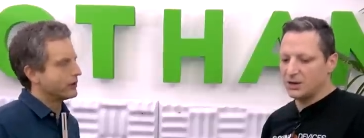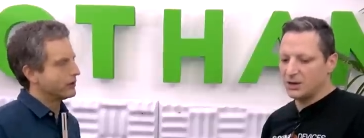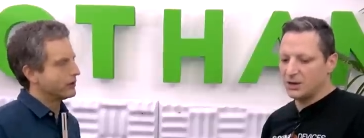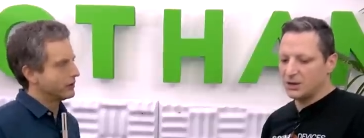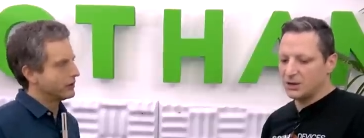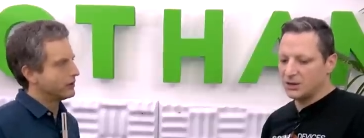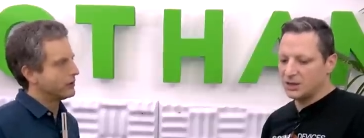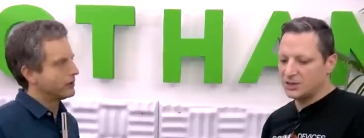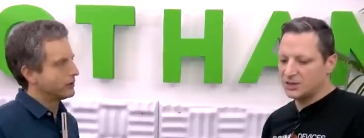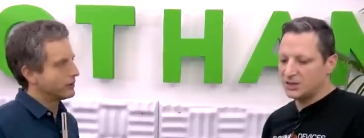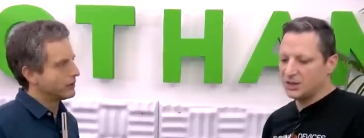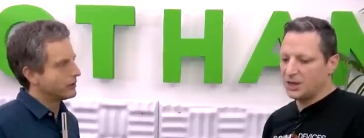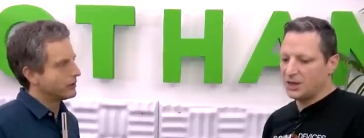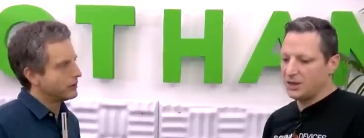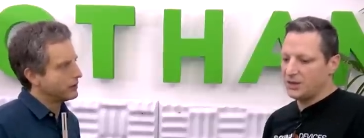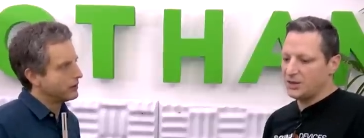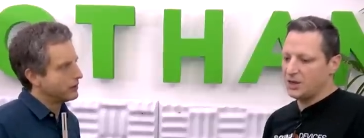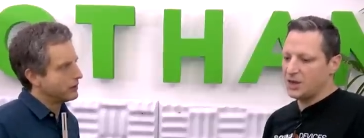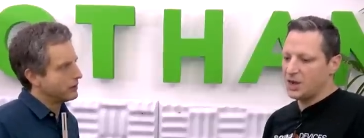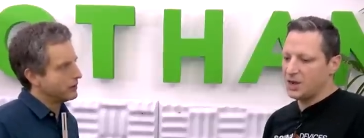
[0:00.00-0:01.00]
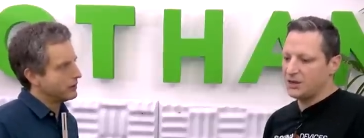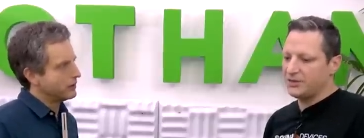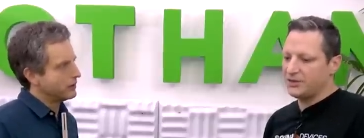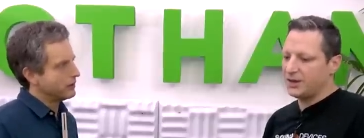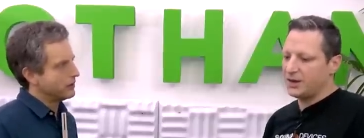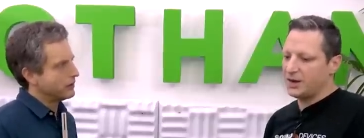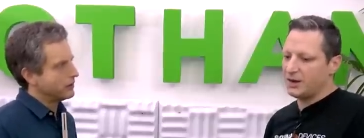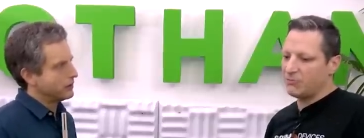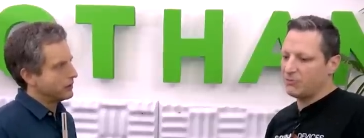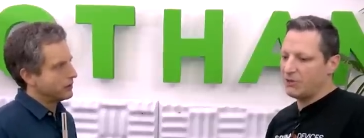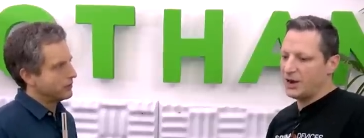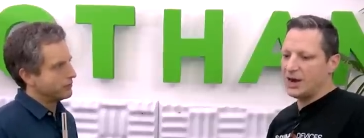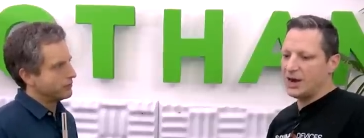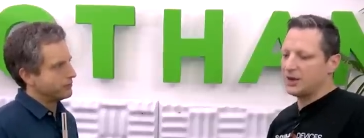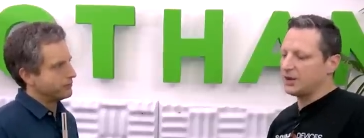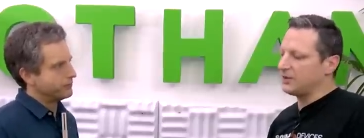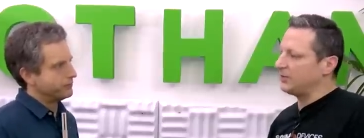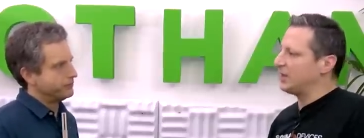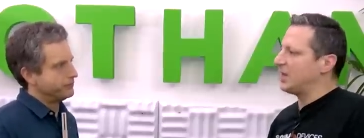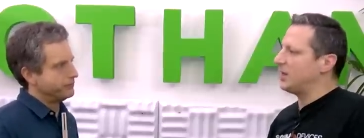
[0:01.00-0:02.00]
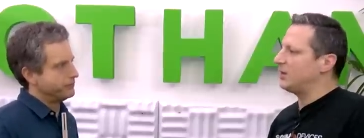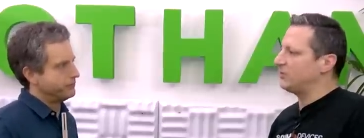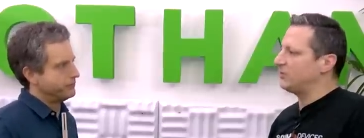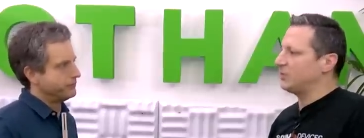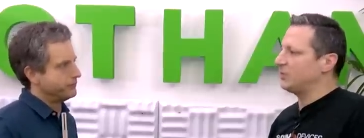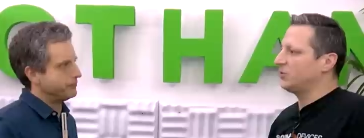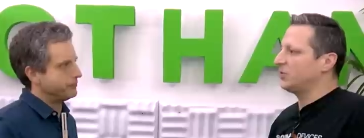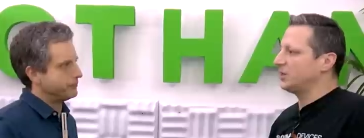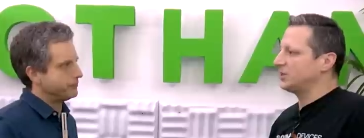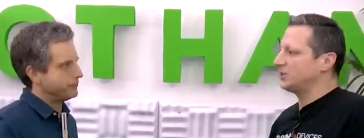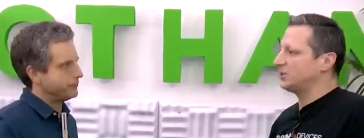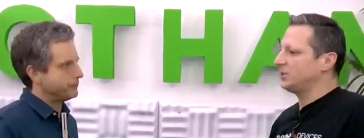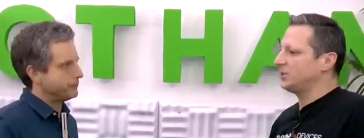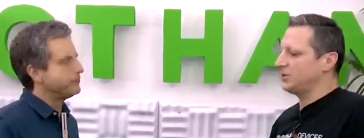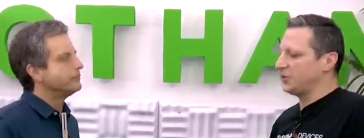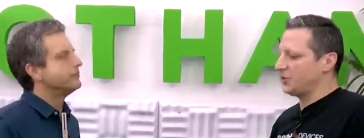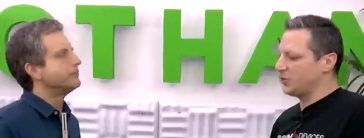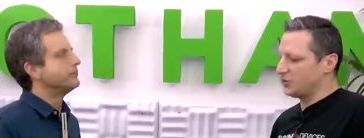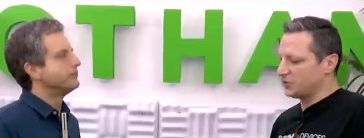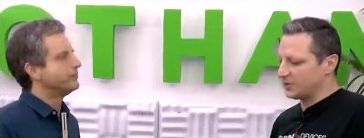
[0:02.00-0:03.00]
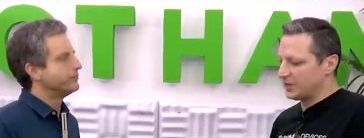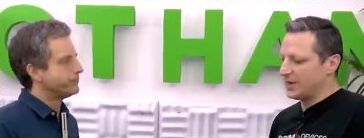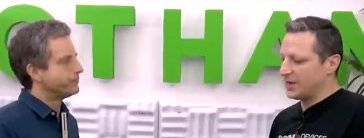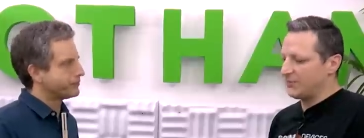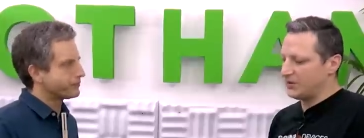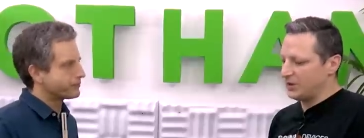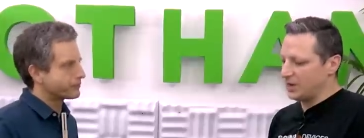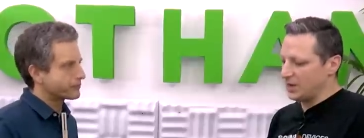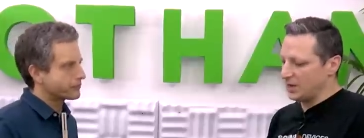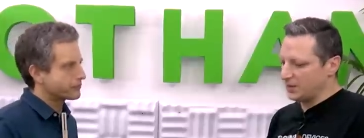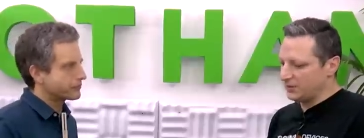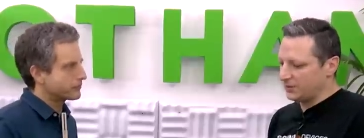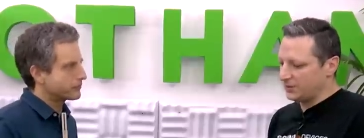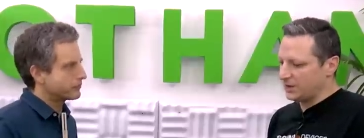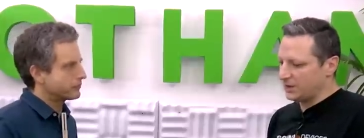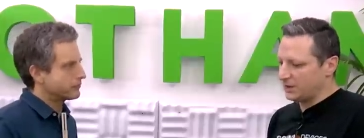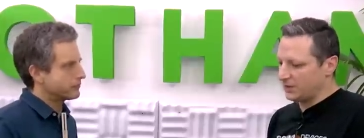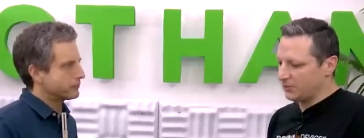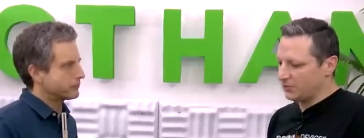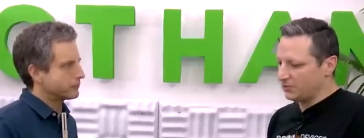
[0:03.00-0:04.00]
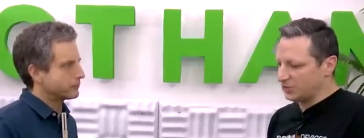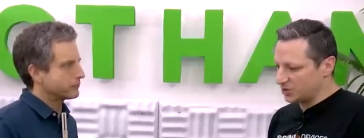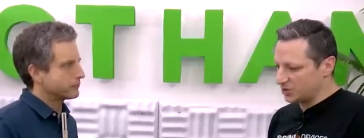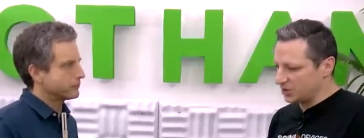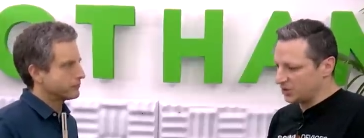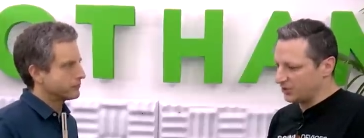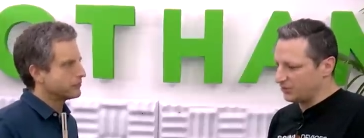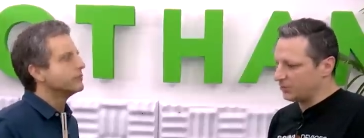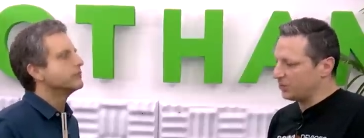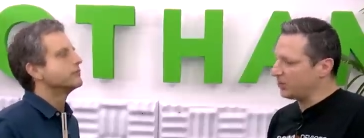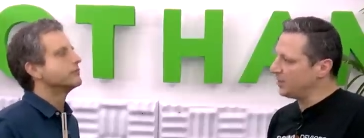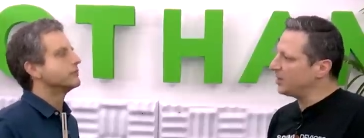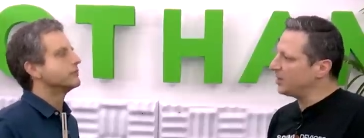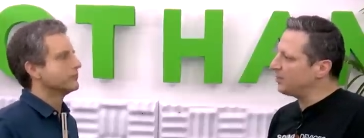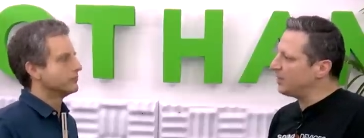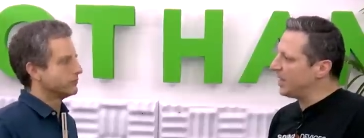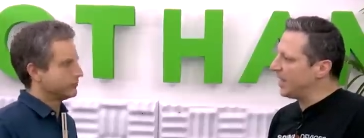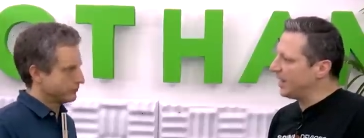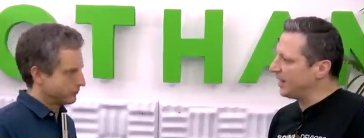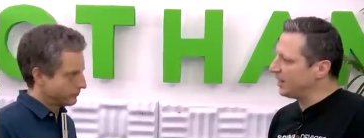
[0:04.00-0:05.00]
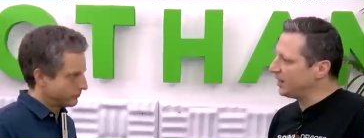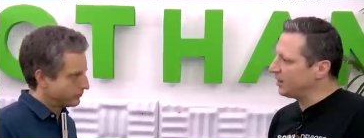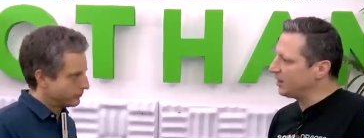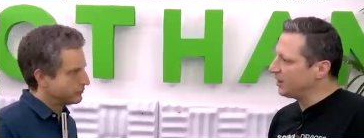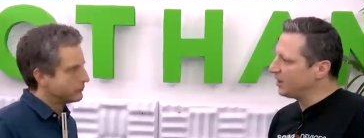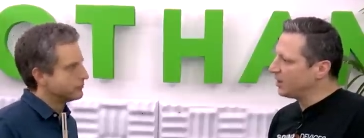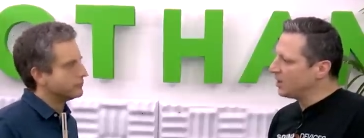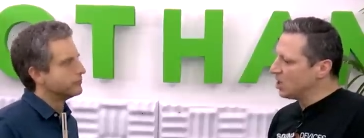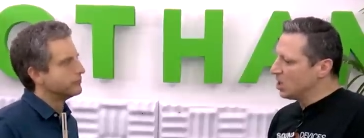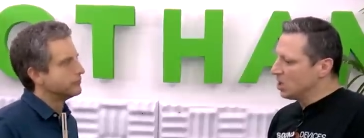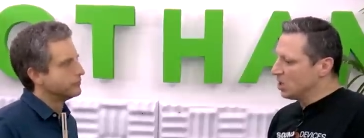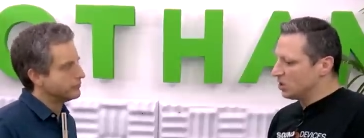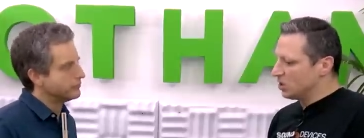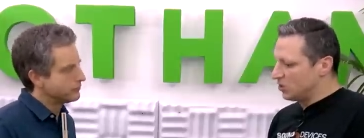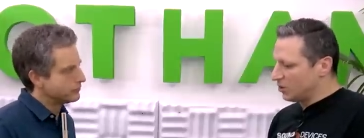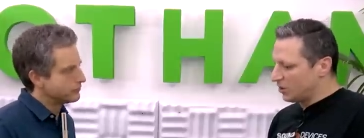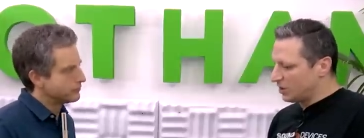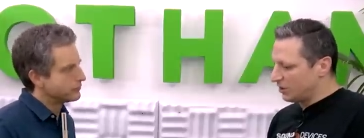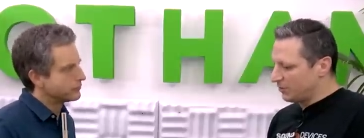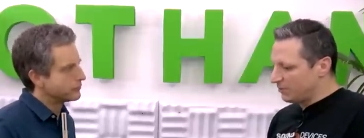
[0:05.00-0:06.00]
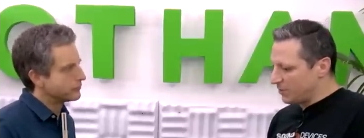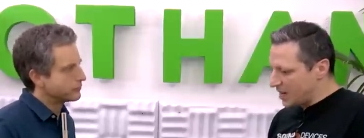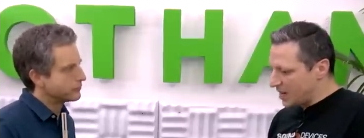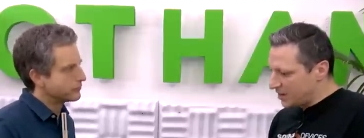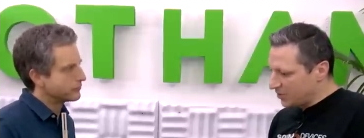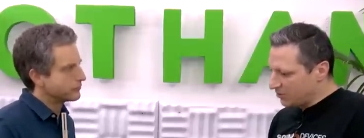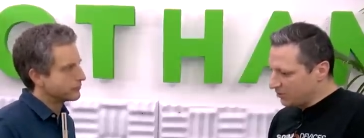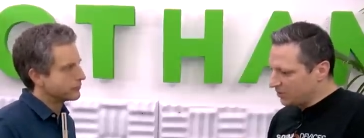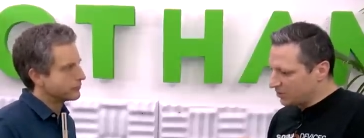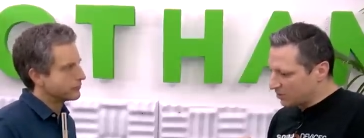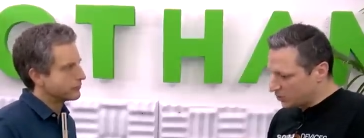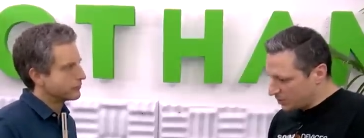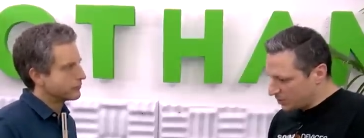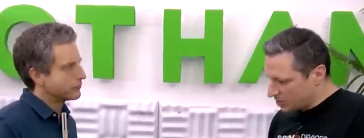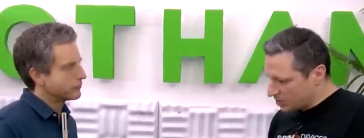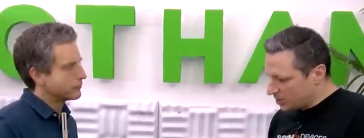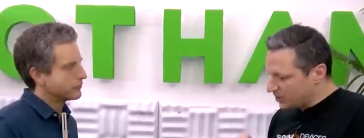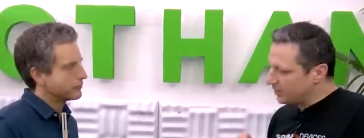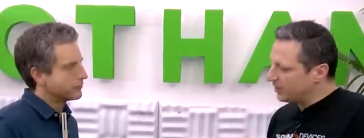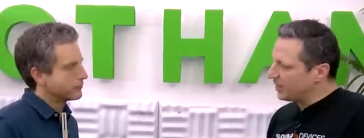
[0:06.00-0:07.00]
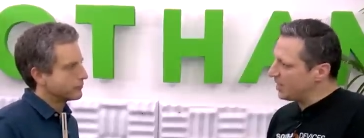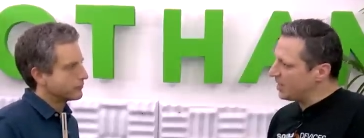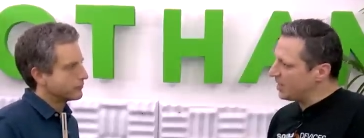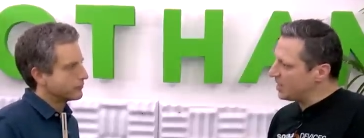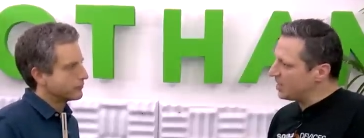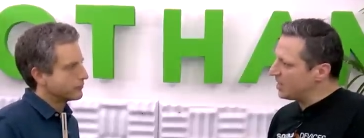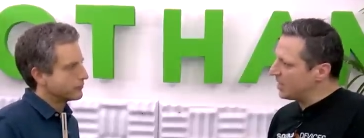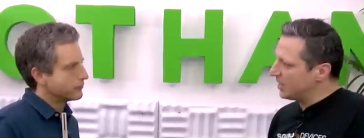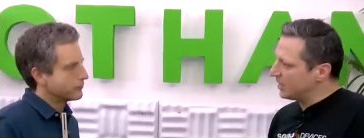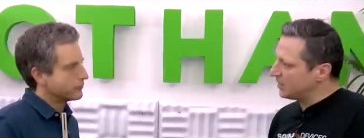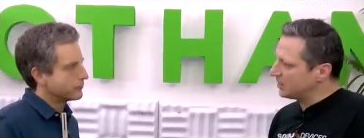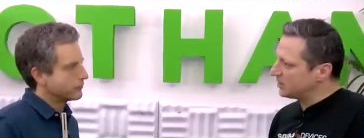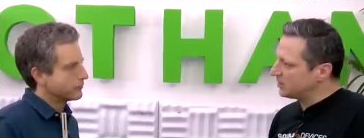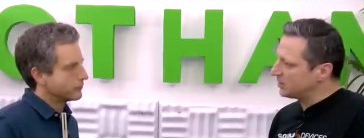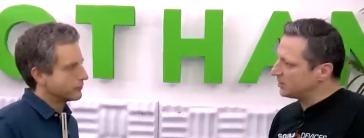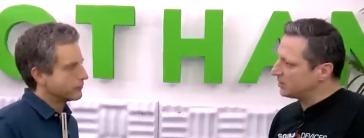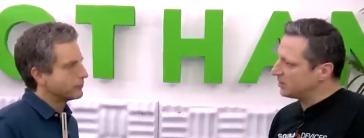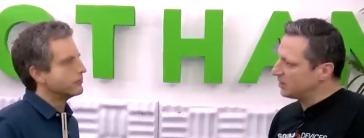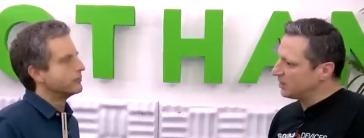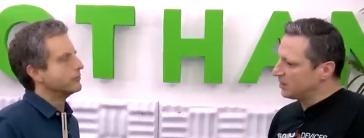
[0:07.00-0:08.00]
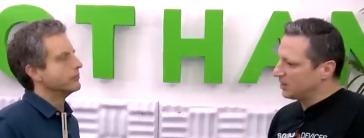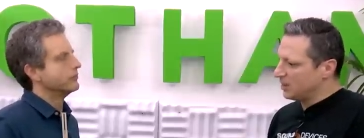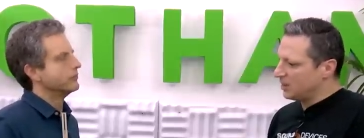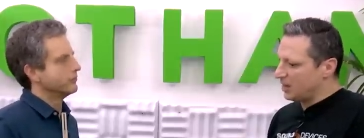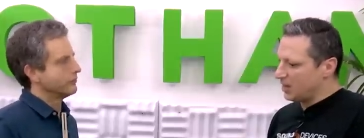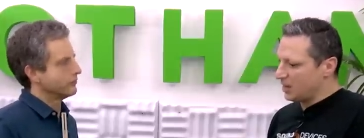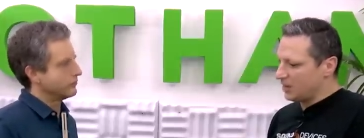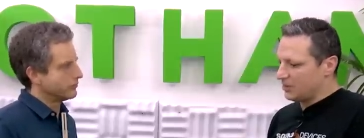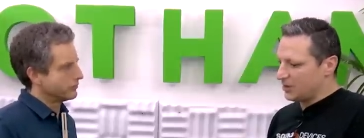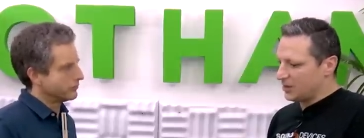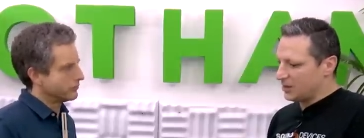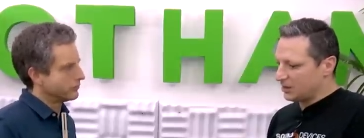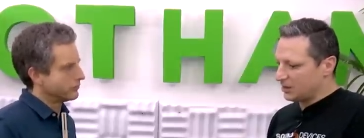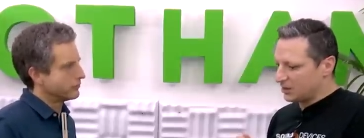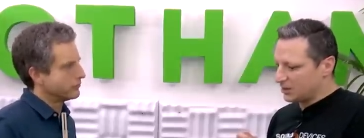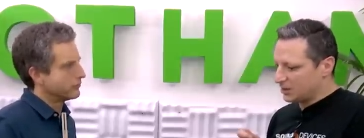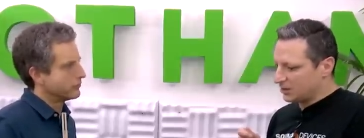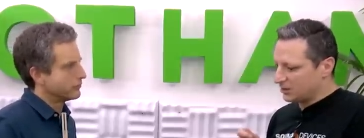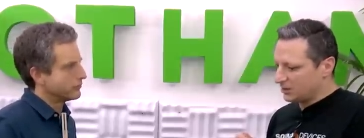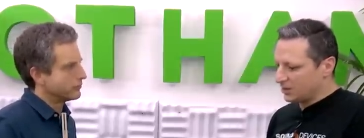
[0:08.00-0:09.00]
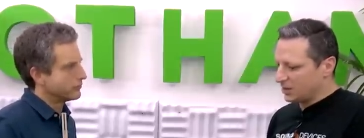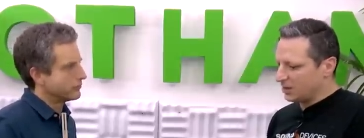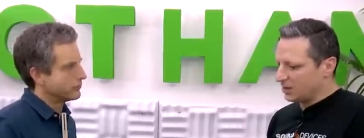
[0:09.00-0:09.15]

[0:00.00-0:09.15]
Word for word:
Speaker 1: let's say the A10 rack is out of the question. You mm -hmm. just mm-hmm. have an A10 receiver in mm -hmm. a mm-hmm. bag. Mm -hmm. You can manually switch it to AES mm-hmm. and then take